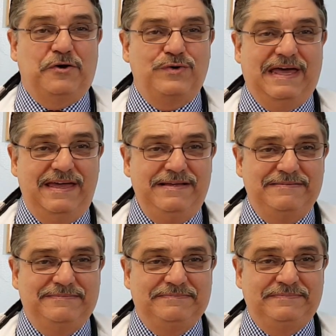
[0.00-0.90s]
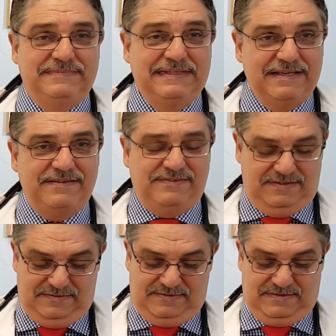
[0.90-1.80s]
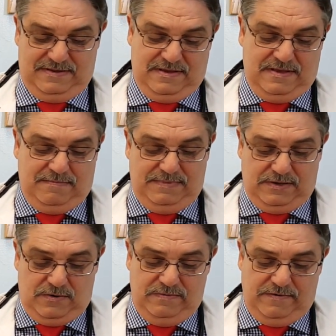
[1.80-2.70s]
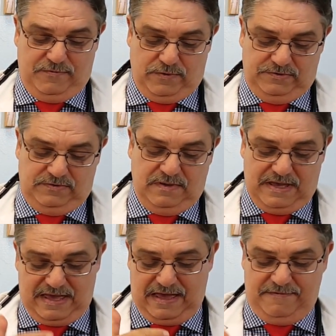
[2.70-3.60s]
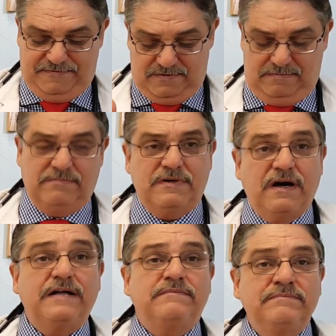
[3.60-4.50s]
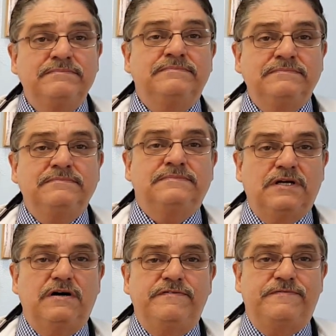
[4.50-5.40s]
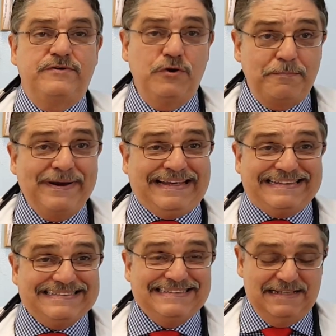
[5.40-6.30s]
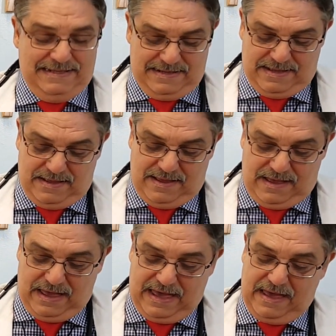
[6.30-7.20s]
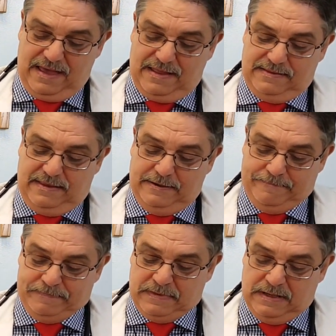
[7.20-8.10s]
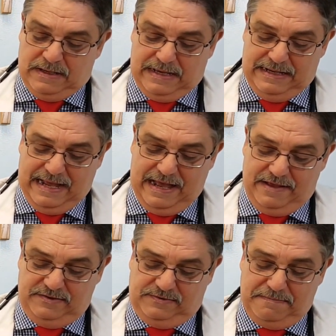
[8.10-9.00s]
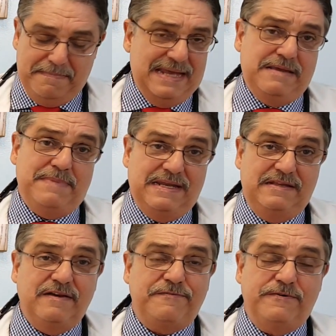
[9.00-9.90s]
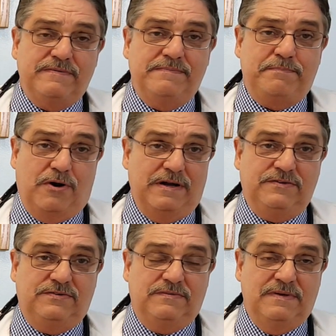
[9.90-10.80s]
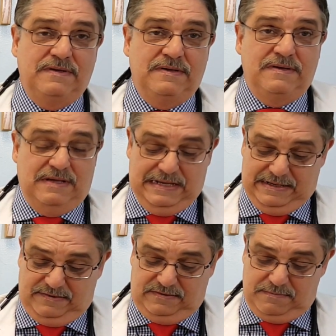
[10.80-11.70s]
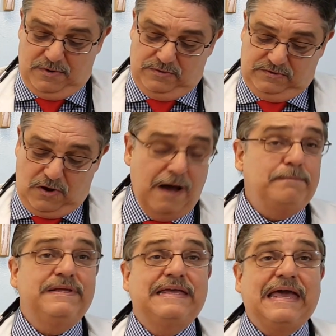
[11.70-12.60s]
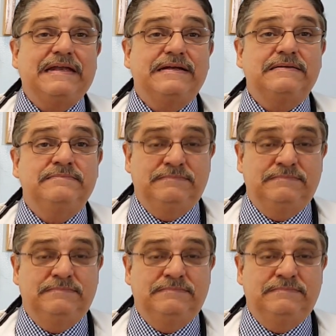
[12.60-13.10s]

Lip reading: okay? This is, of course, a half cut of your brain. And it has many, many different parts. It is the most complicated